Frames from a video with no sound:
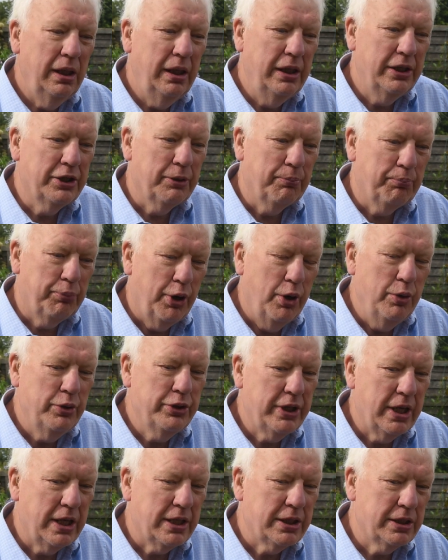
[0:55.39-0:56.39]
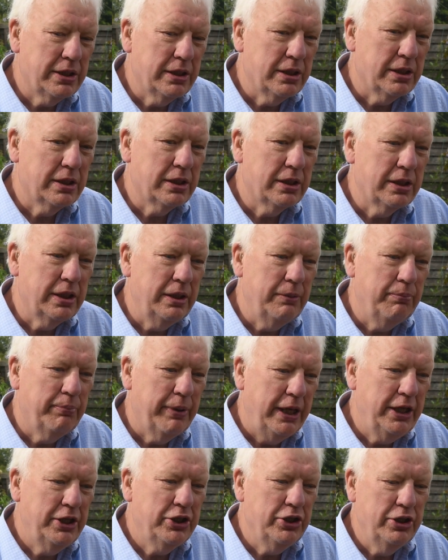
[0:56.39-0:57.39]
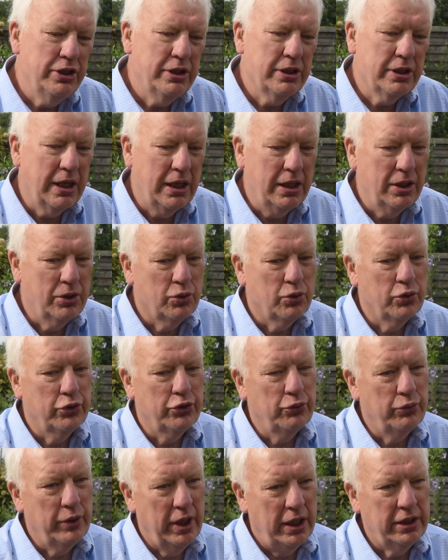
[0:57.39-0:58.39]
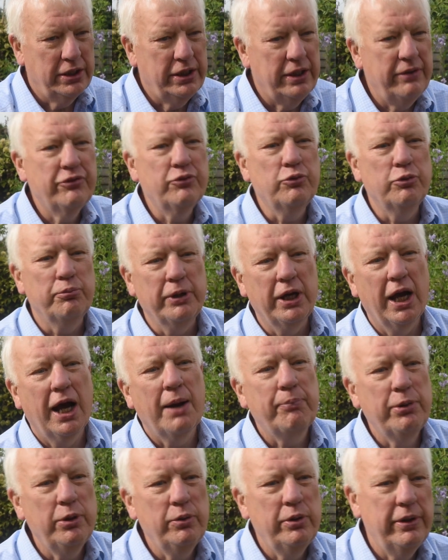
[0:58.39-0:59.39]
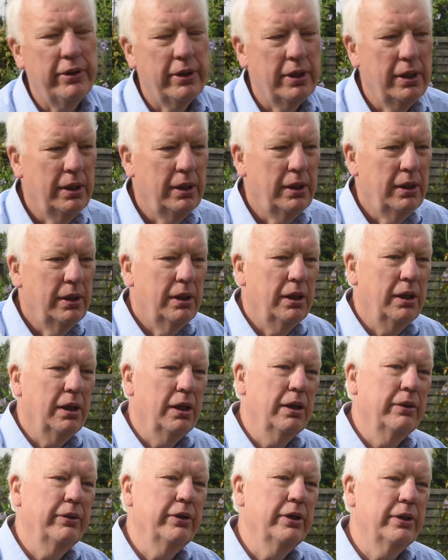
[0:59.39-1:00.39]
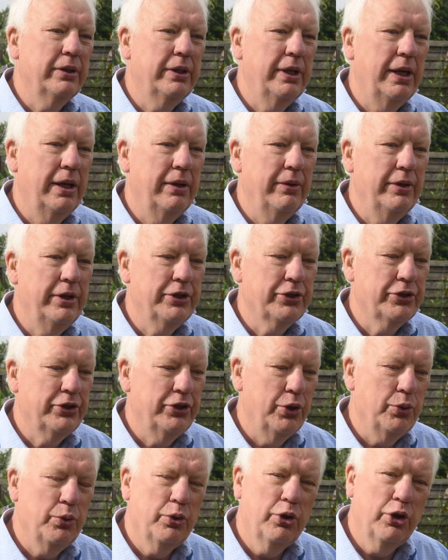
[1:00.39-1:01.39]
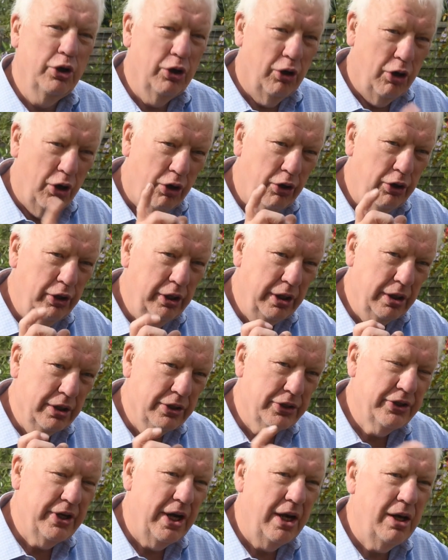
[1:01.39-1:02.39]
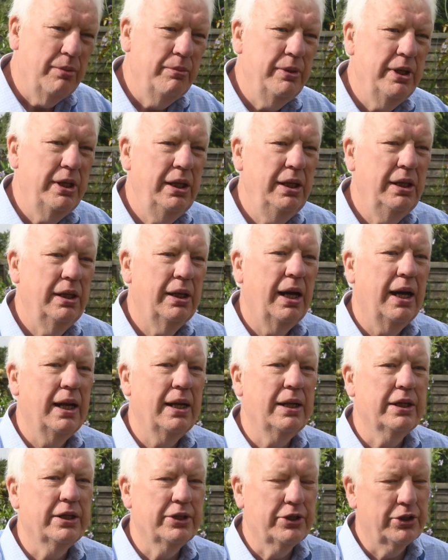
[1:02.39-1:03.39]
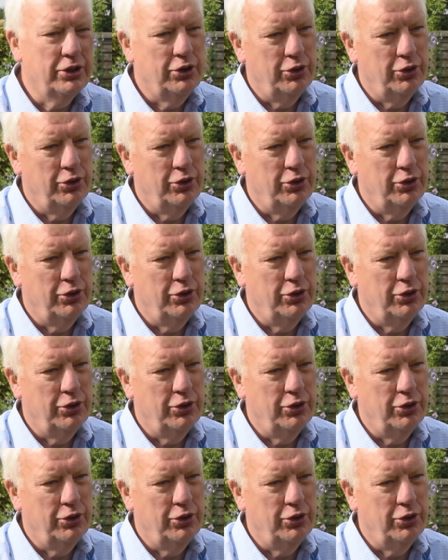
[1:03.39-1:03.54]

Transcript: It's a process that the patient and or the relatives would be happy with, that there is no God in the ceremony, and as a